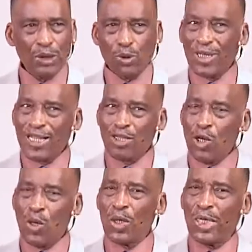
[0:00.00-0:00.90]
So that's
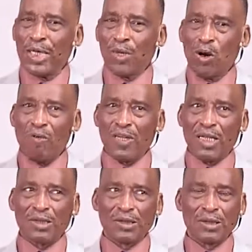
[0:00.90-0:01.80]
the only
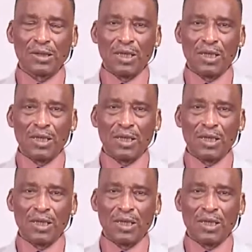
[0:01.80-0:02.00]
covenant